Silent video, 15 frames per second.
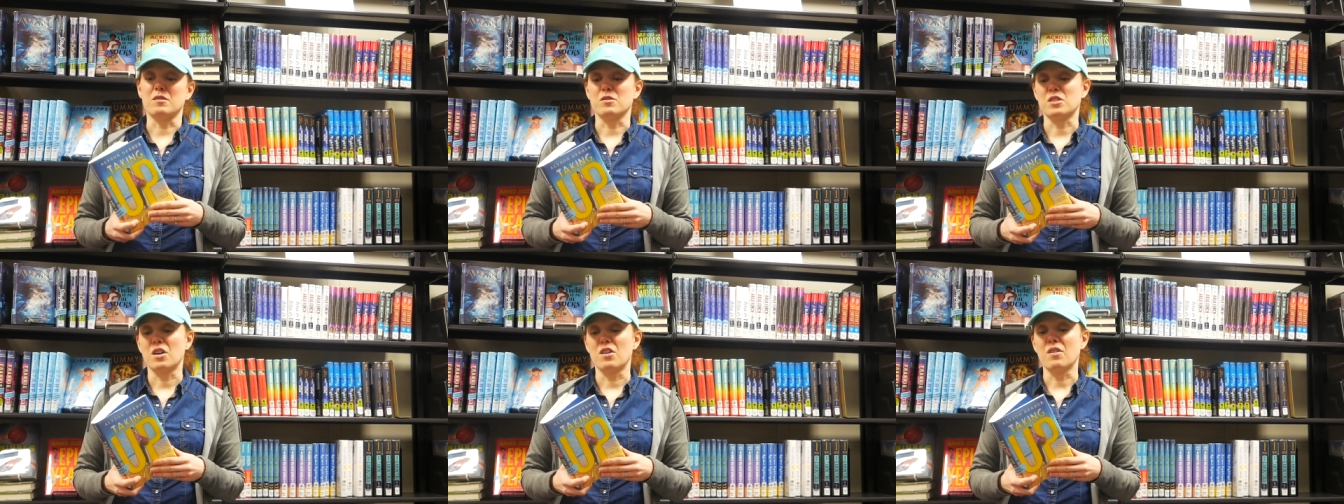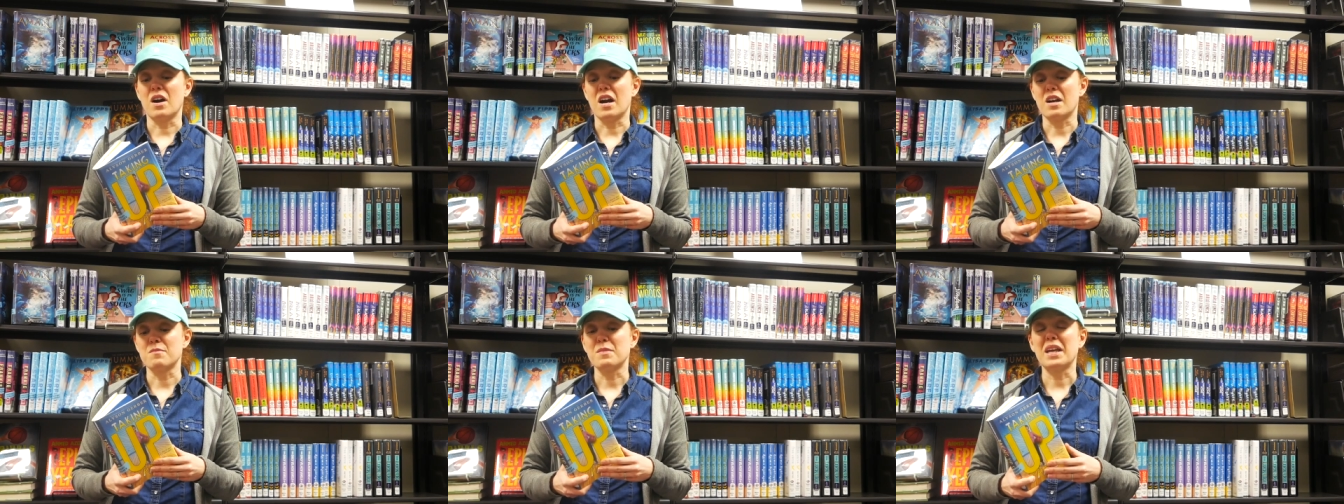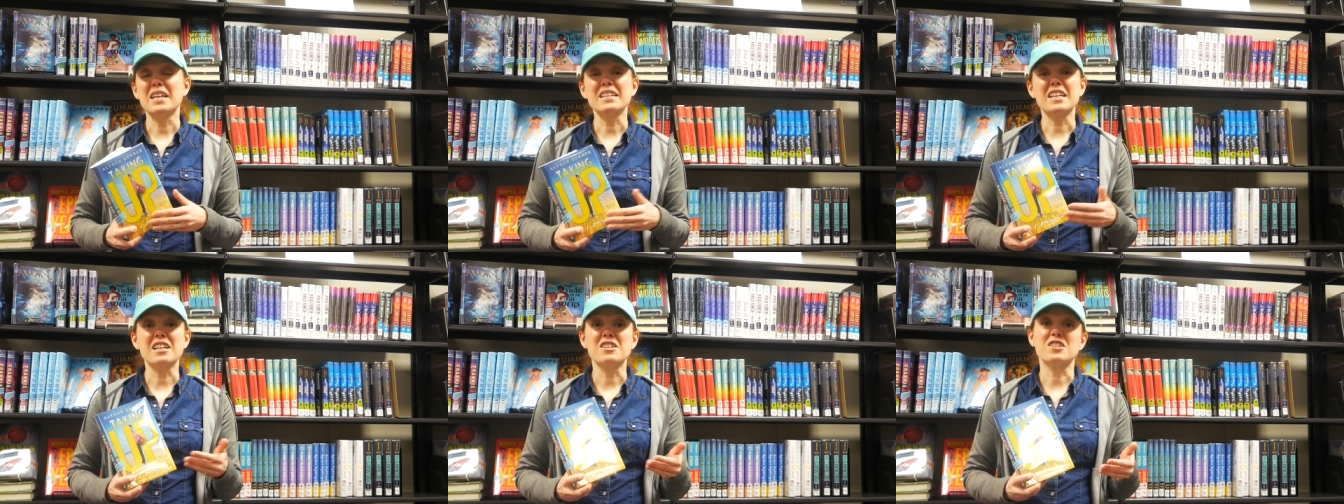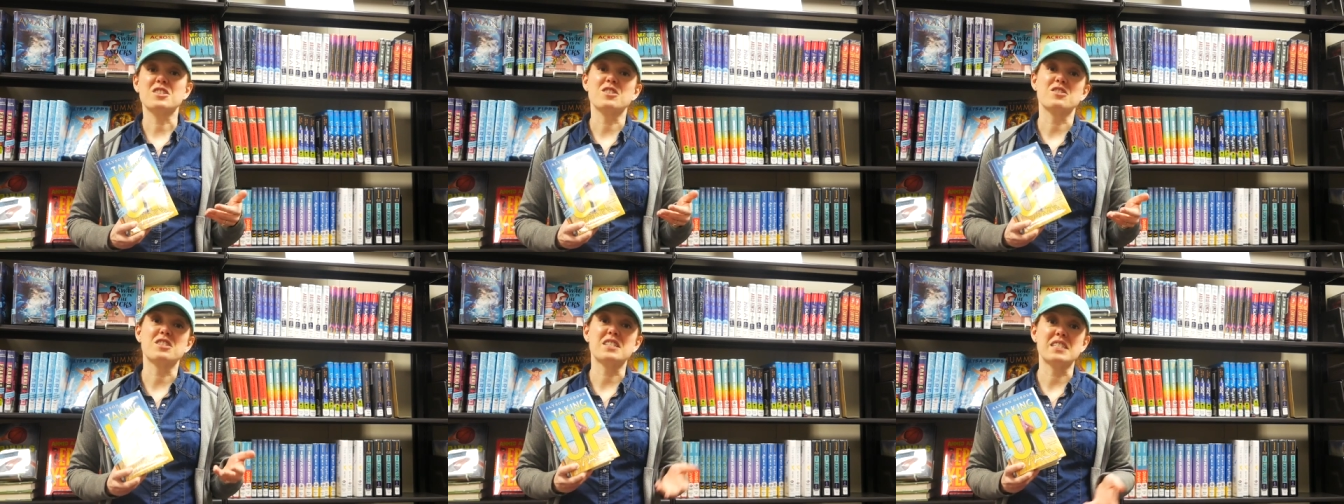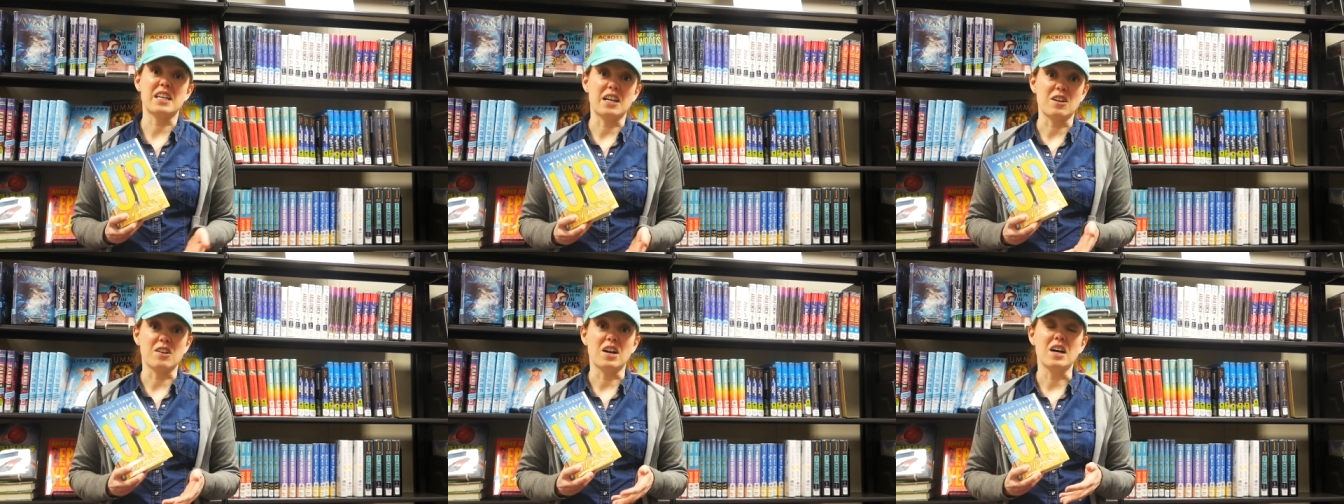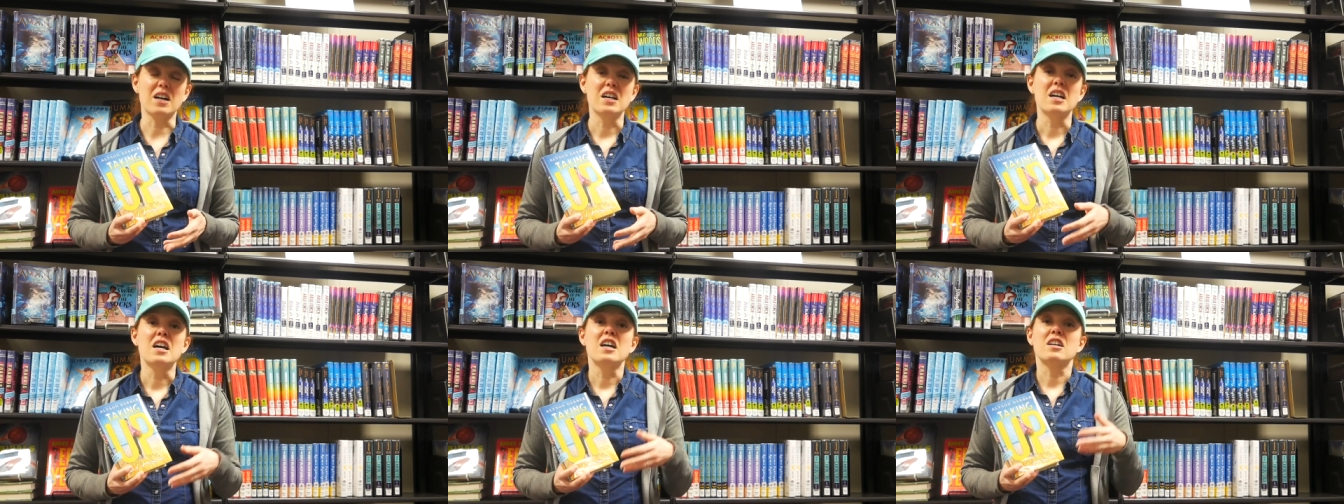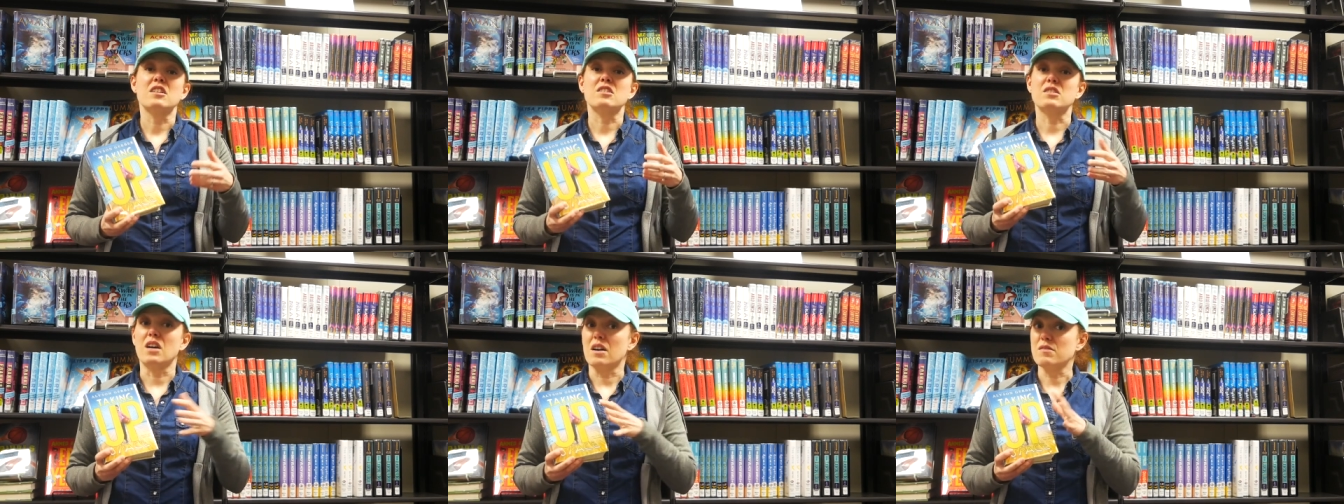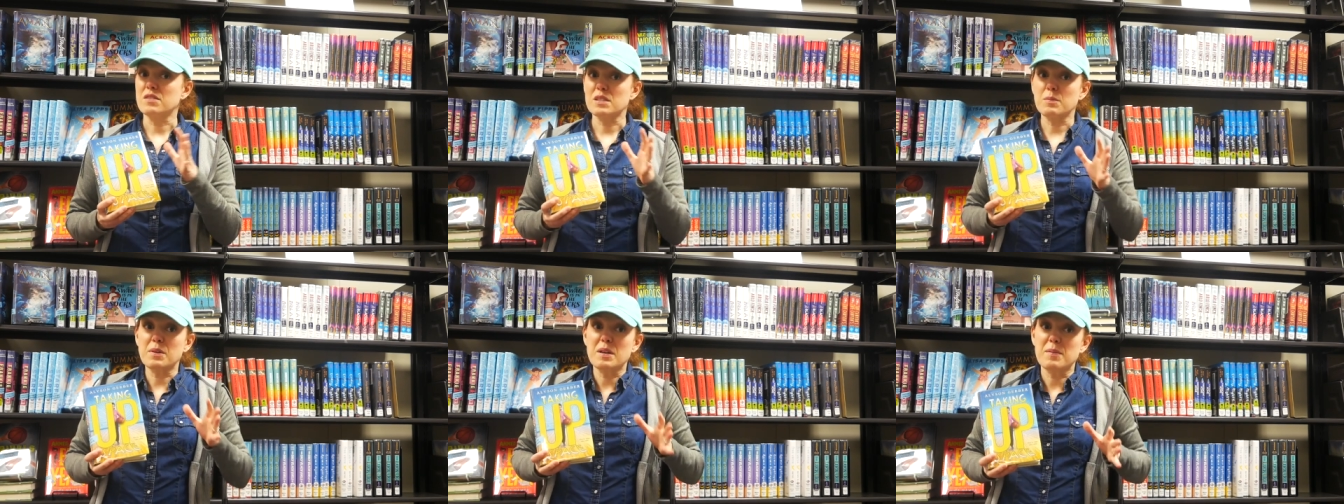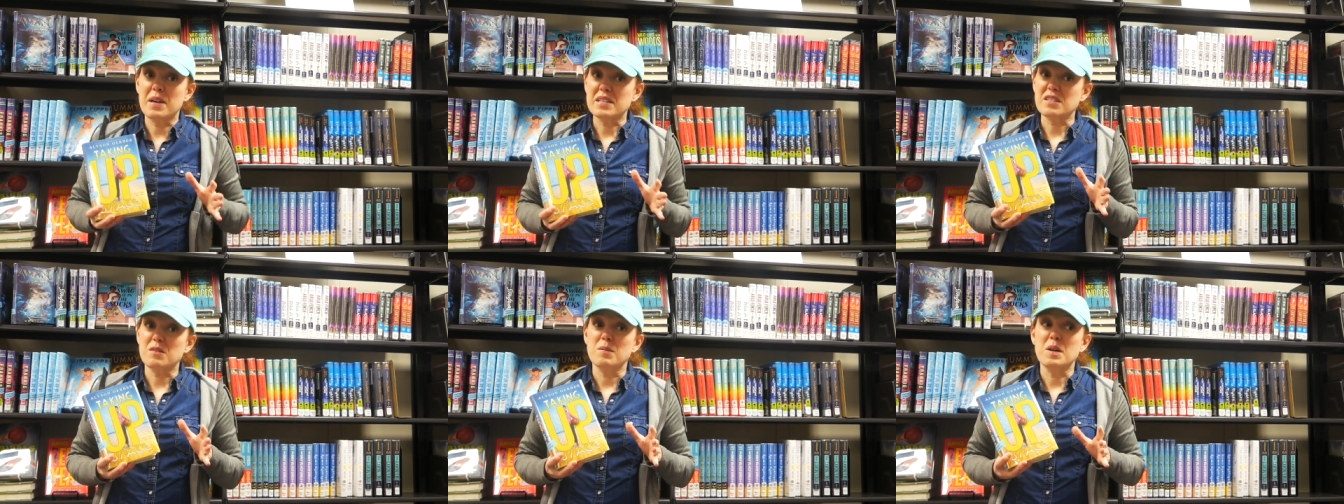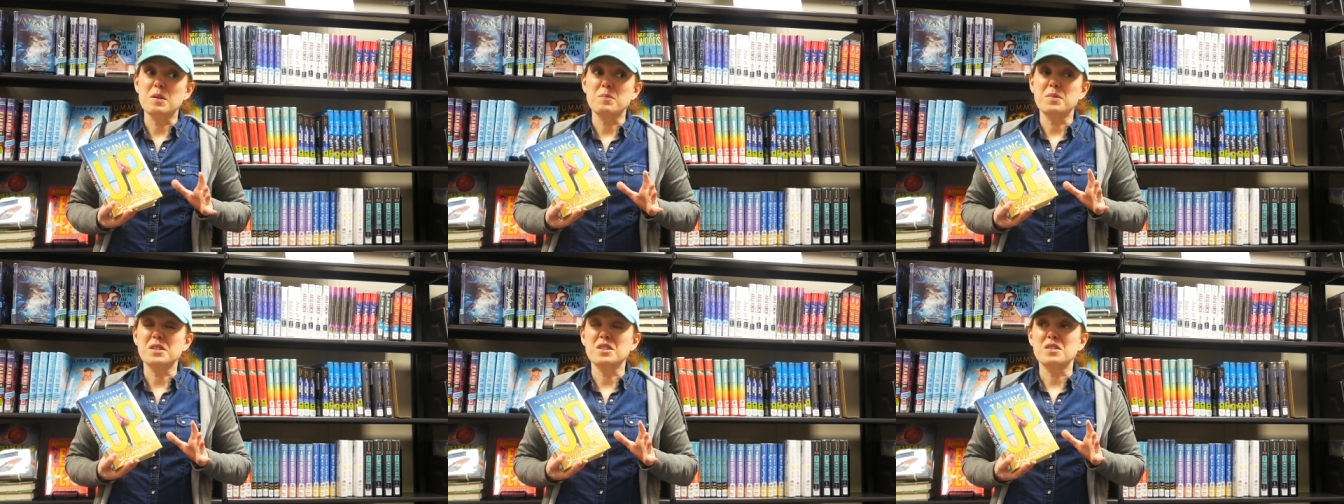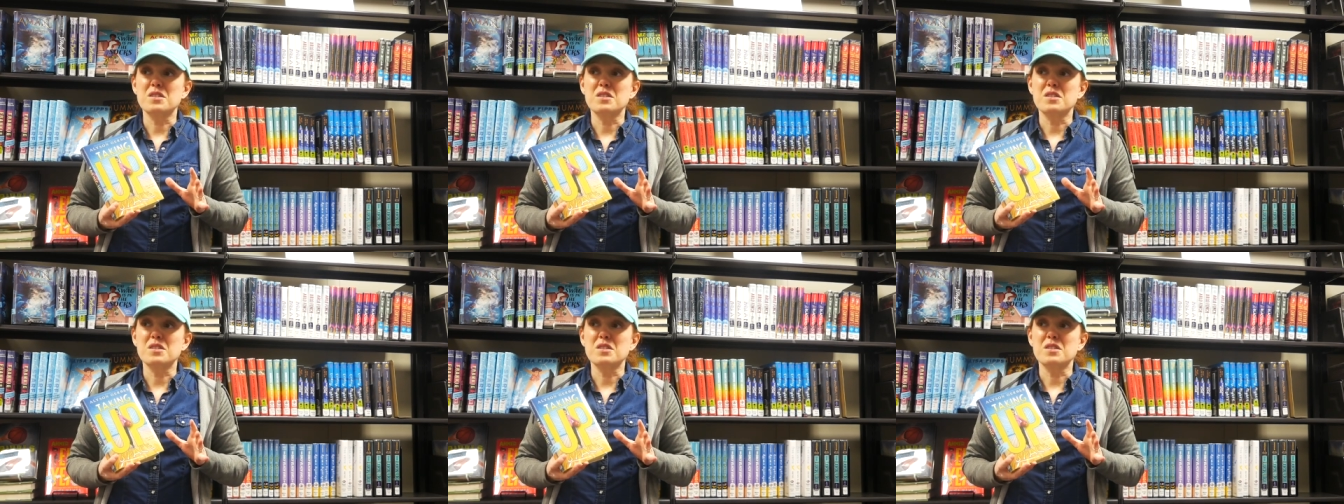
So our main character, Sarah, loves to play basketball, but